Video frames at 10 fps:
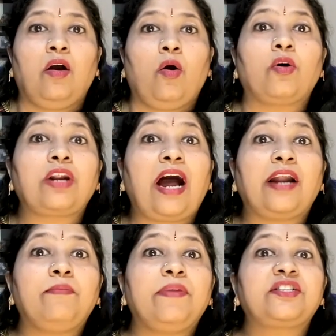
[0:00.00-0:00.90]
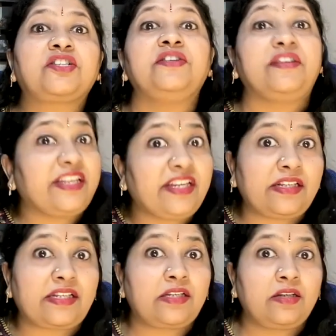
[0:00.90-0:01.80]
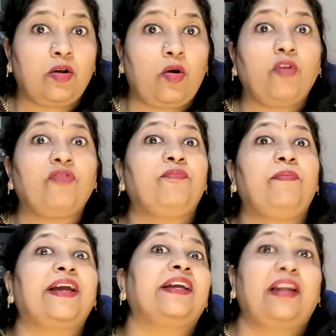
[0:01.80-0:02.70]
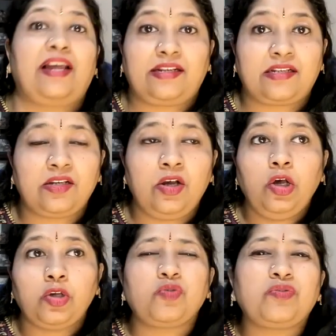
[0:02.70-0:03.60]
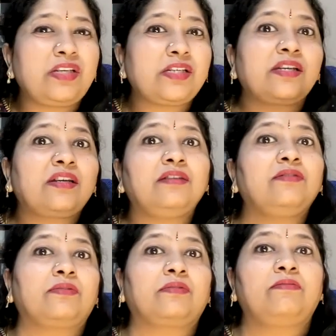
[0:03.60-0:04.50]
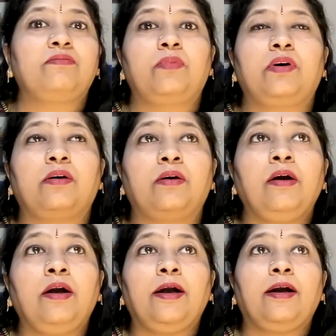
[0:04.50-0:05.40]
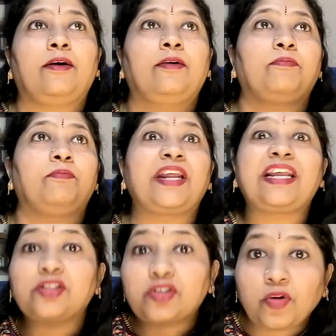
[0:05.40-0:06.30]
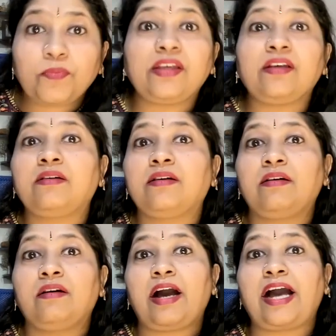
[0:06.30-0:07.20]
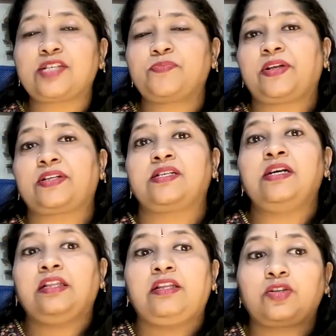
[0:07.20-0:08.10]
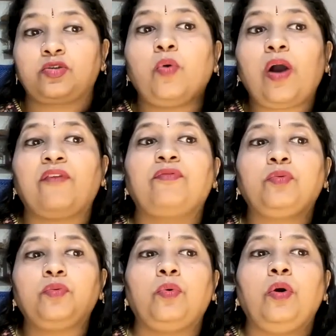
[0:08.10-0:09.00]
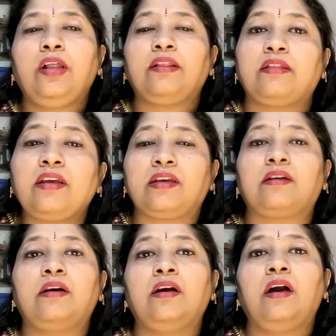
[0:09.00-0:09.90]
or unmet needs of my clients. So these are the uh, brainstorming aspects that you have to think